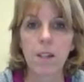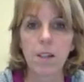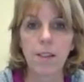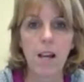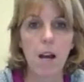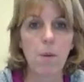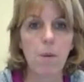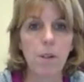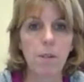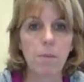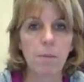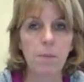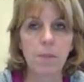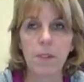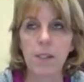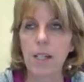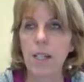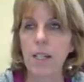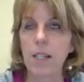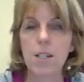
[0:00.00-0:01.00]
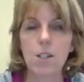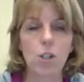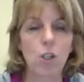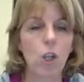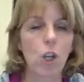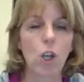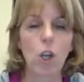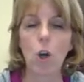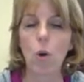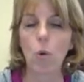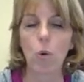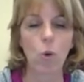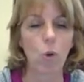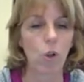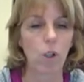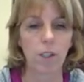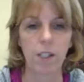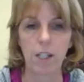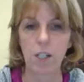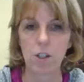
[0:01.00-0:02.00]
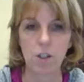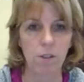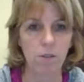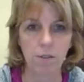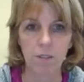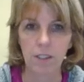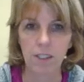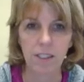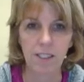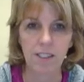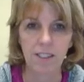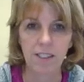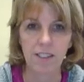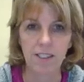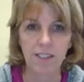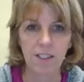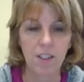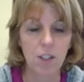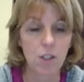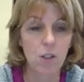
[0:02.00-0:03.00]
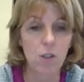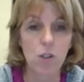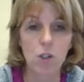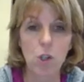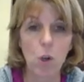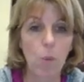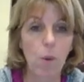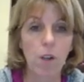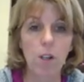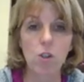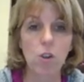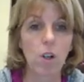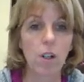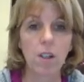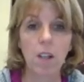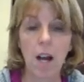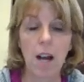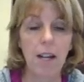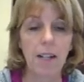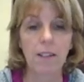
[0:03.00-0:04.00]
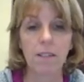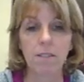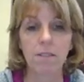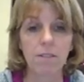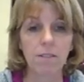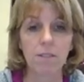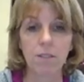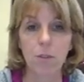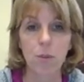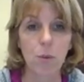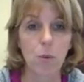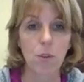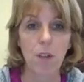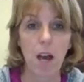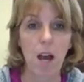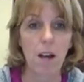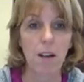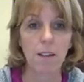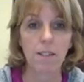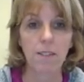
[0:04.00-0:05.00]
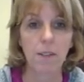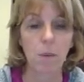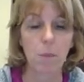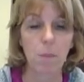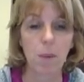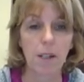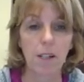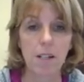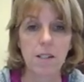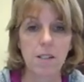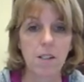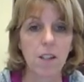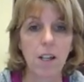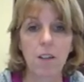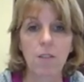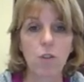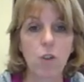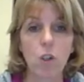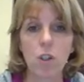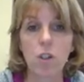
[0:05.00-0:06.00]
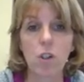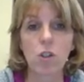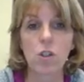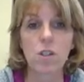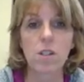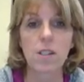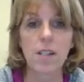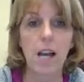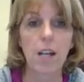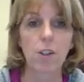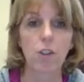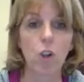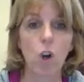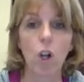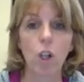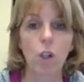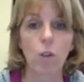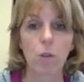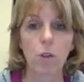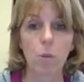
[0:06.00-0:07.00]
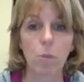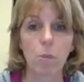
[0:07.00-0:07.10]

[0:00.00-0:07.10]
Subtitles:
That one, it has no correlation. There's no way to draw a line through that. That would make any sense. They're just scattered all over